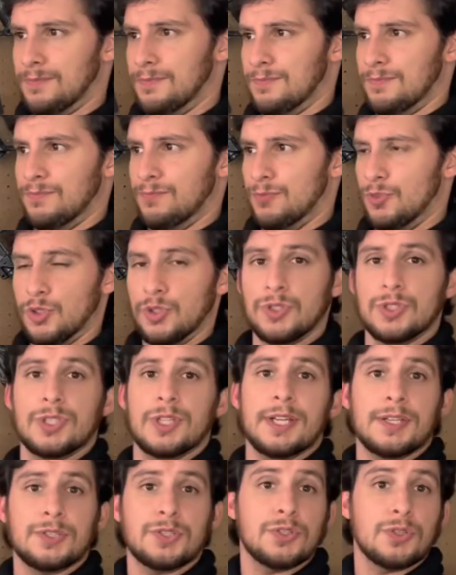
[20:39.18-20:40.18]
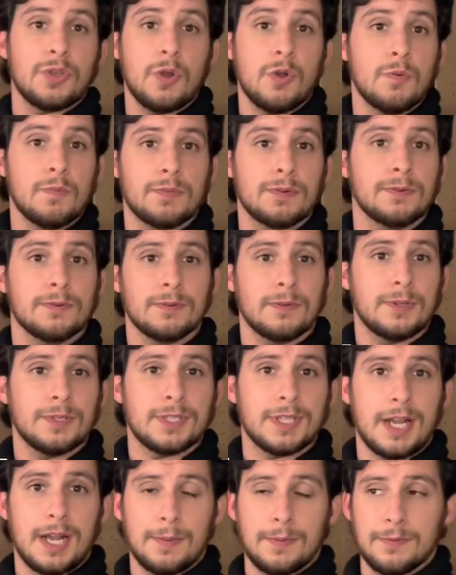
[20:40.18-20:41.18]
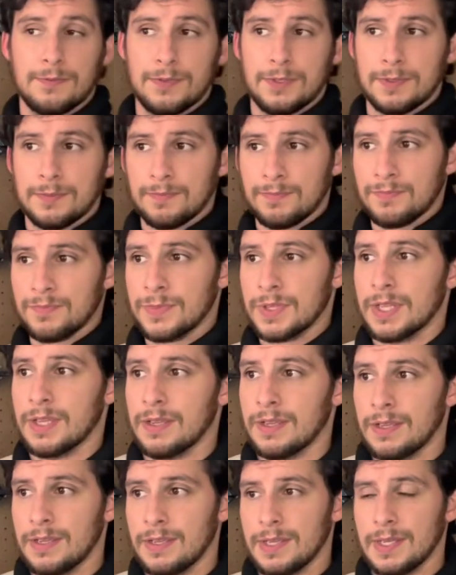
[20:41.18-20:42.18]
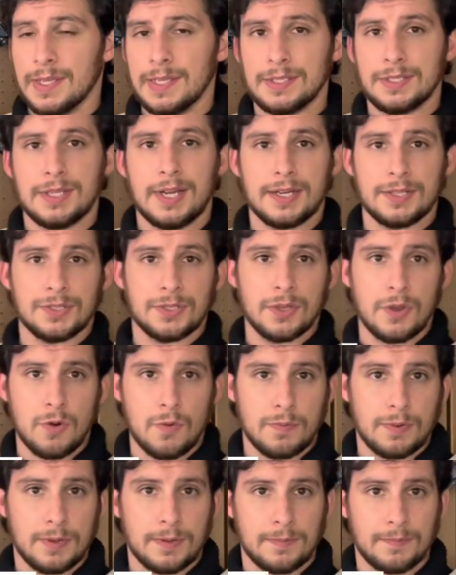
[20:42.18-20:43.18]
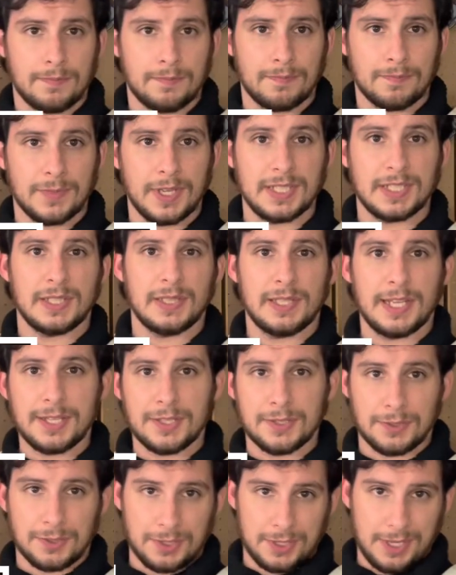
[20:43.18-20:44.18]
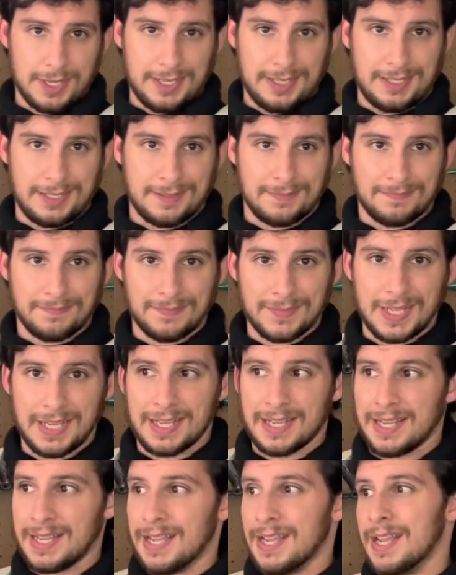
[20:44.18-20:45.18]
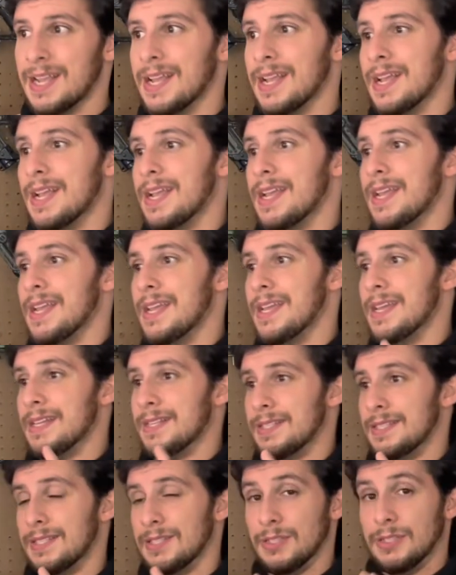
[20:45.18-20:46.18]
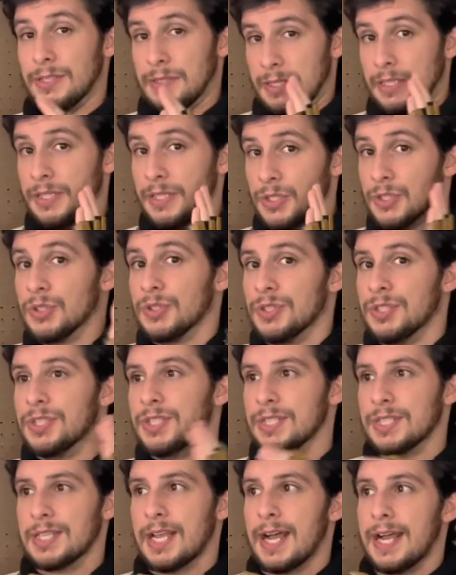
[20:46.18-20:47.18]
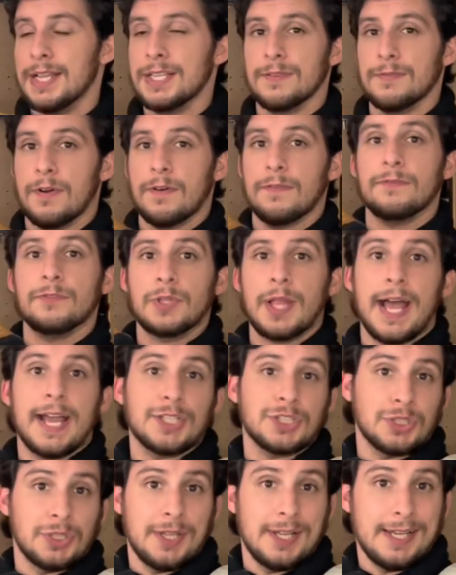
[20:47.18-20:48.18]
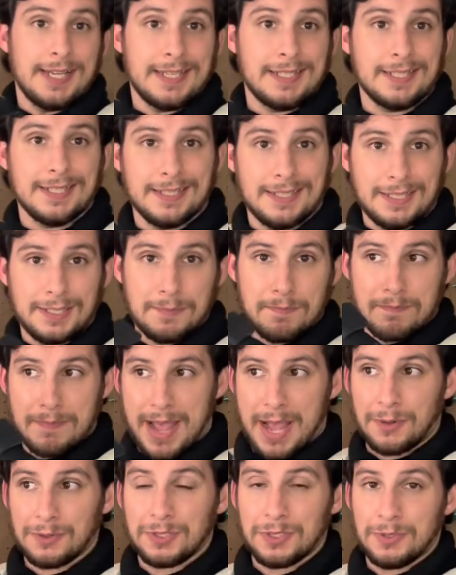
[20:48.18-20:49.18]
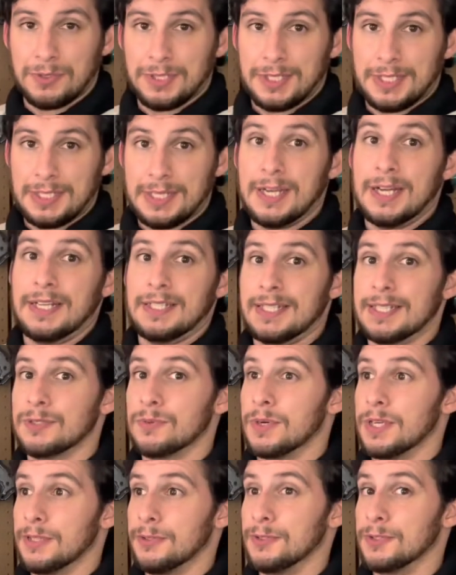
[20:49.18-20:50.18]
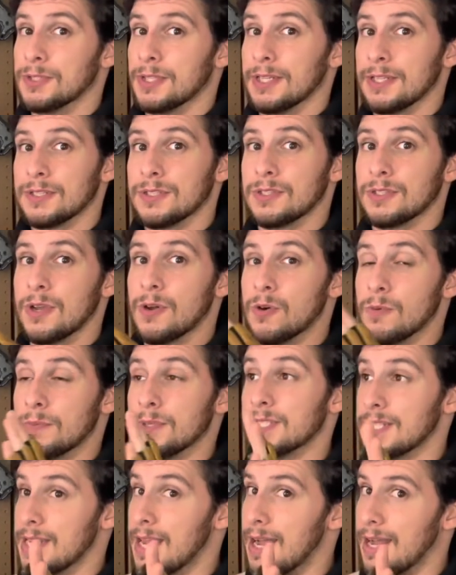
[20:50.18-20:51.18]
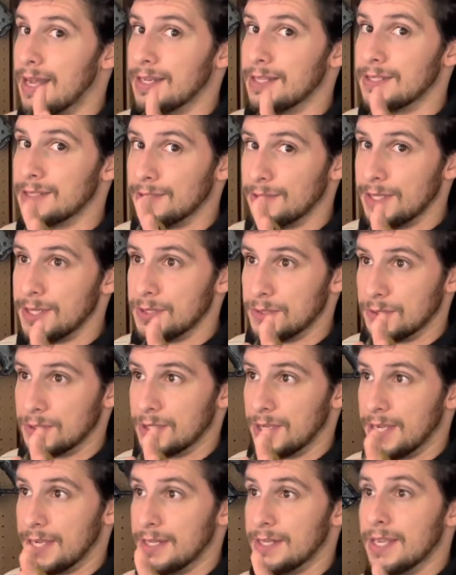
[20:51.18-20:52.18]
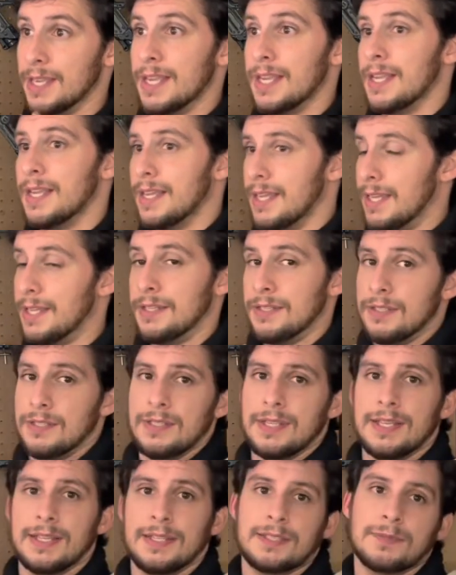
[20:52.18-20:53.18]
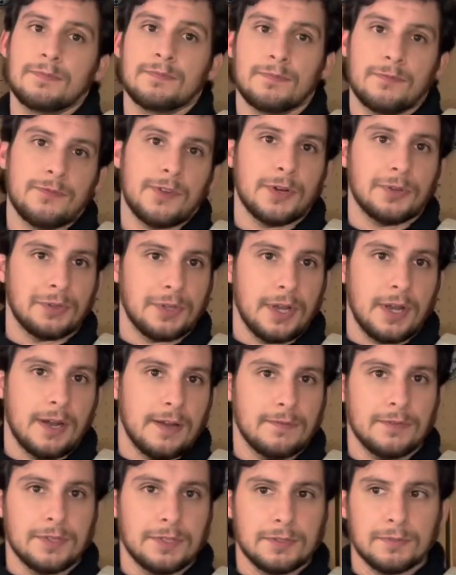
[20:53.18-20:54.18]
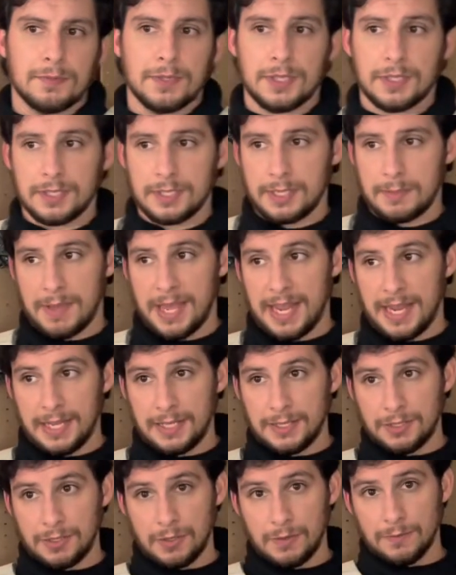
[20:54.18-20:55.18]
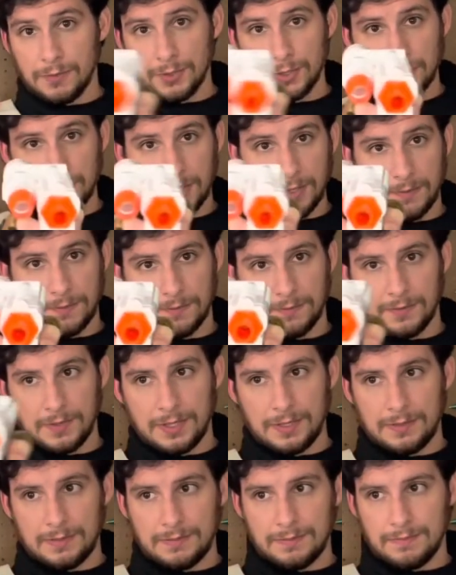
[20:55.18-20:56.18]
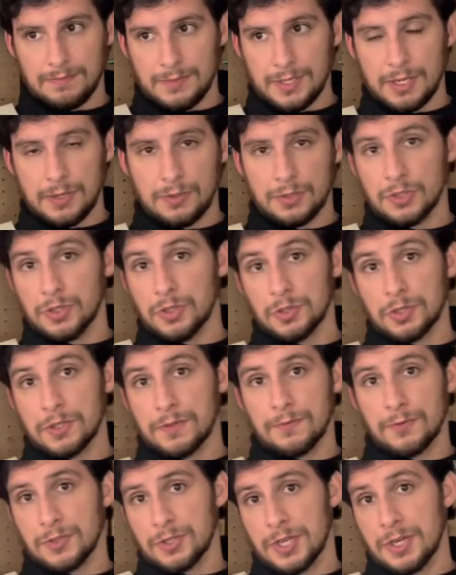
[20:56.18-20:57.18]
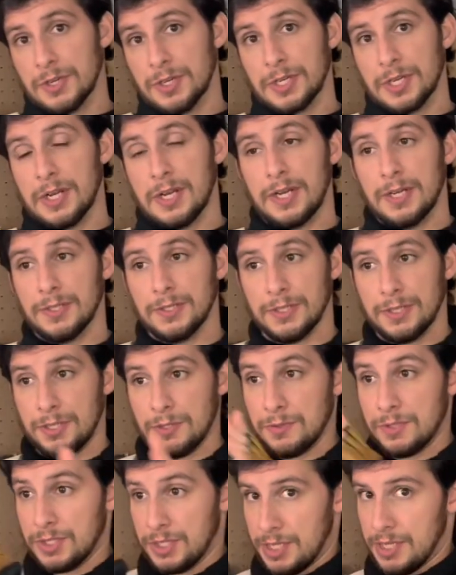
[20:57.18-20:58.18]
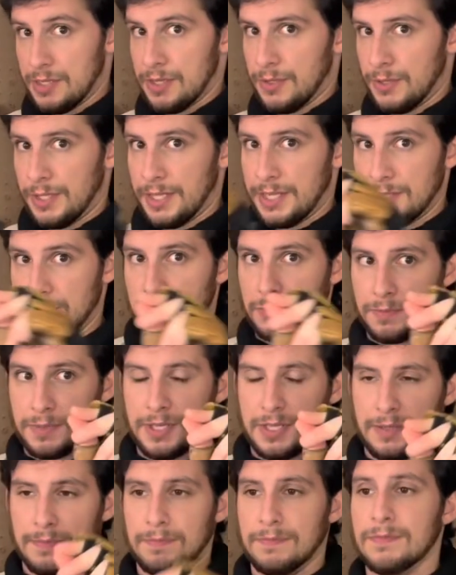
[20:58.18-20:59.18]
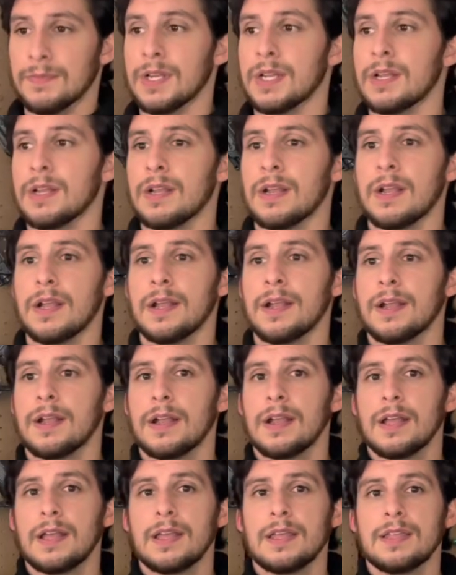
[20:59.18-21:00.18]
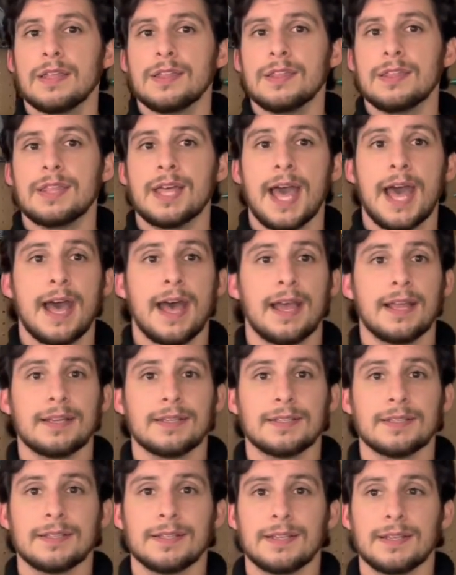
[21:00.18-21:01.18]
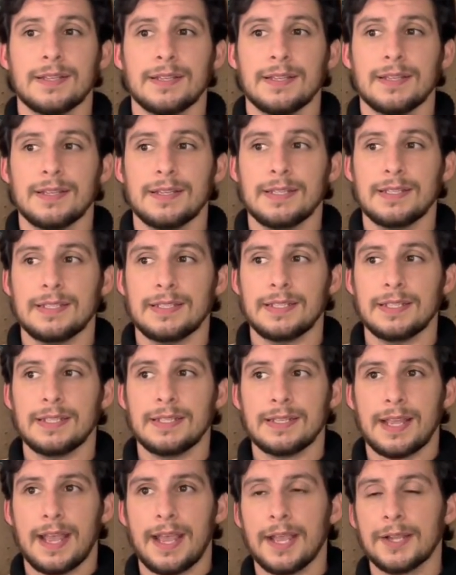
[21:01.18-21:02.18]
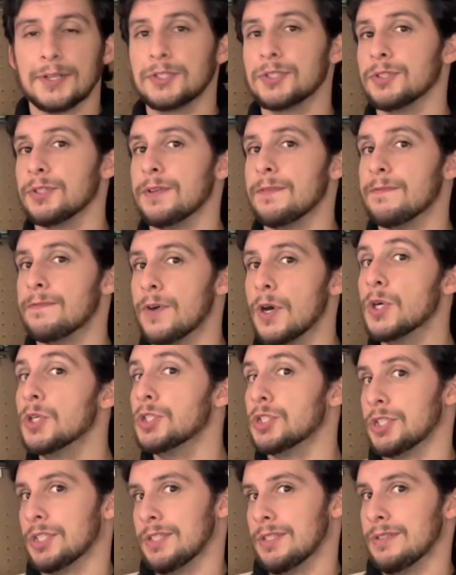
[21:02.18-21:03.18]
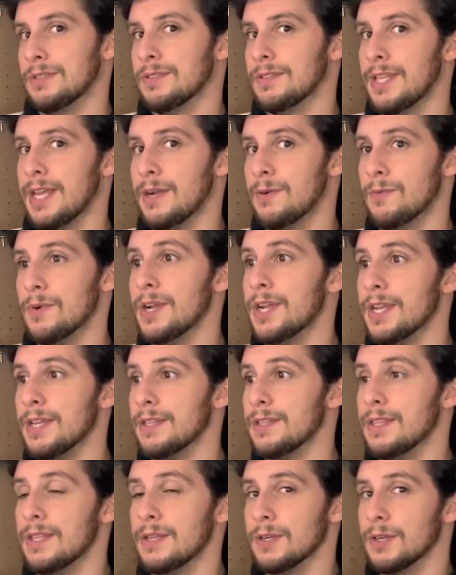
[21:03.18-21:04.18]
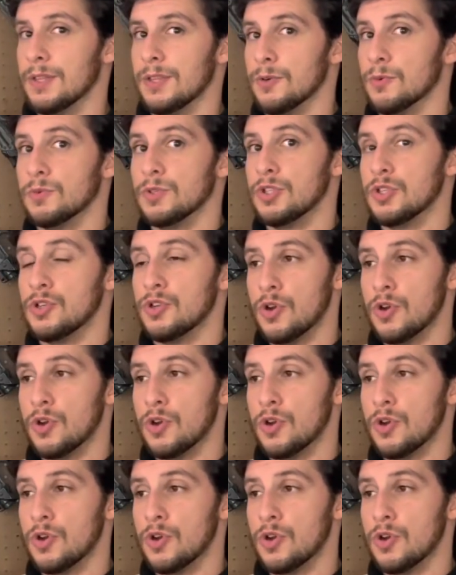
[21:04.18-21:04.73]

looks like a scope on top of it. It's not a scope, it's a laser sight. It's literally the size of a flashlight that's mounted on the gun. That's why it looks like a scope. It's not, it's a laser sight. And it's fairly obvious because he pans over stuff and, you know, searching for Sarah Connor and you see the laser beam. That didn't actually function that way. There was no